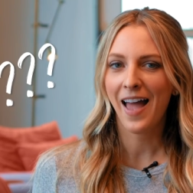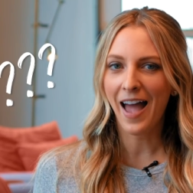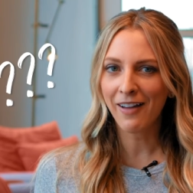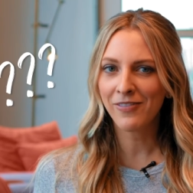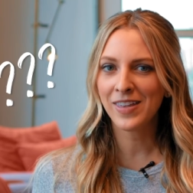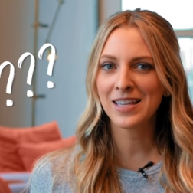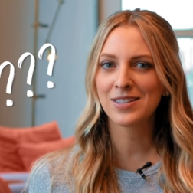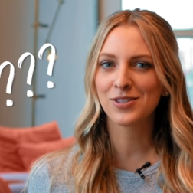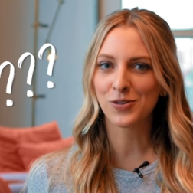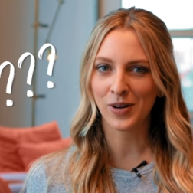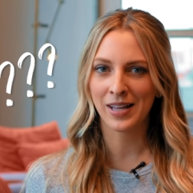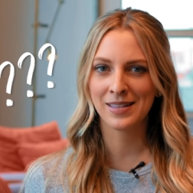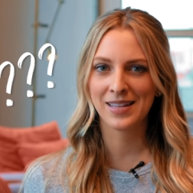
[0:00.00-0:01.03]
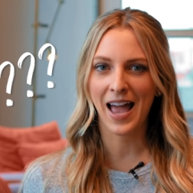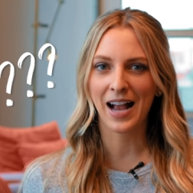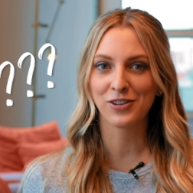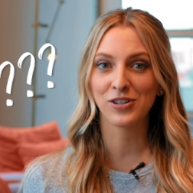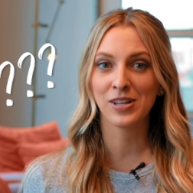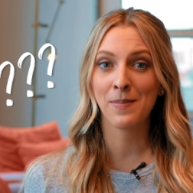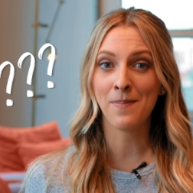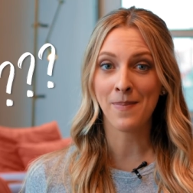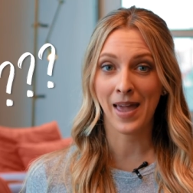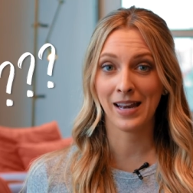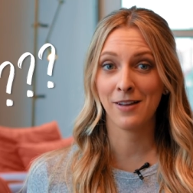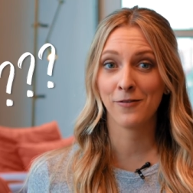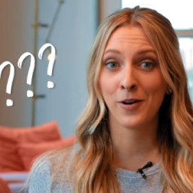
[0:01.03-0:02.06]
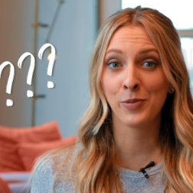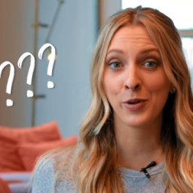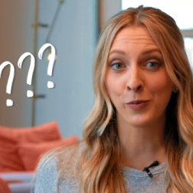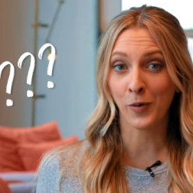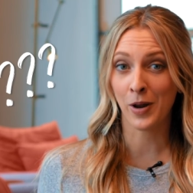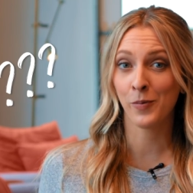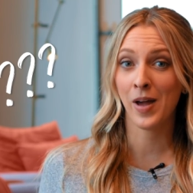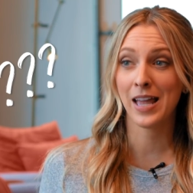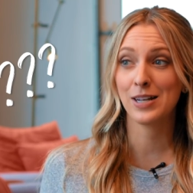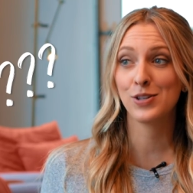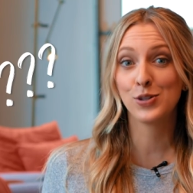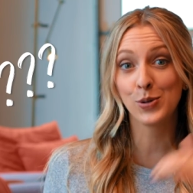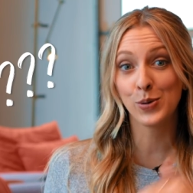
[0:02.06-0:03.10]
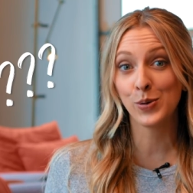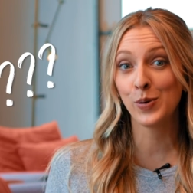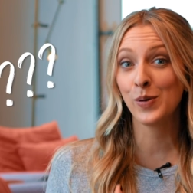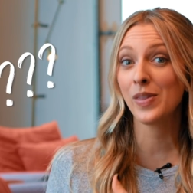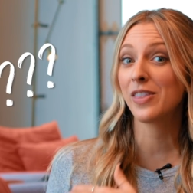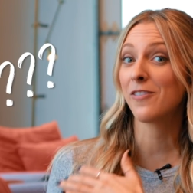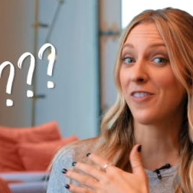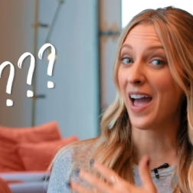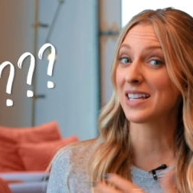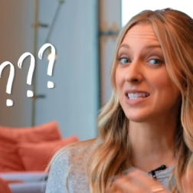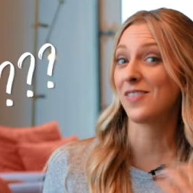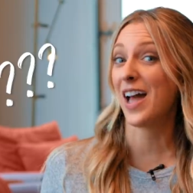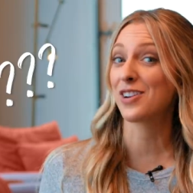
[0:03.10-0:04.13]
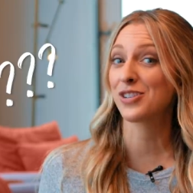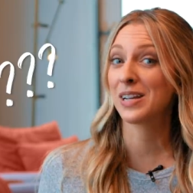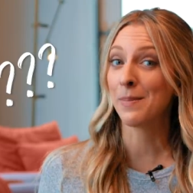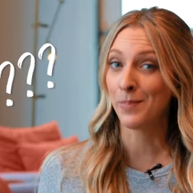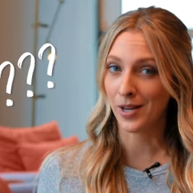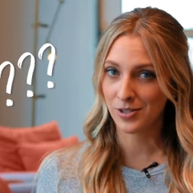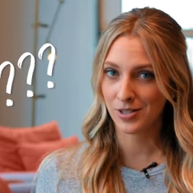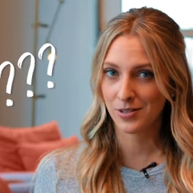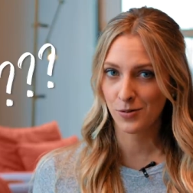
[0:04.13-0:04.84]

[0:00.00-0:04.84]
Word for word: have these trends actually made it from the runway to the fast fashion and budget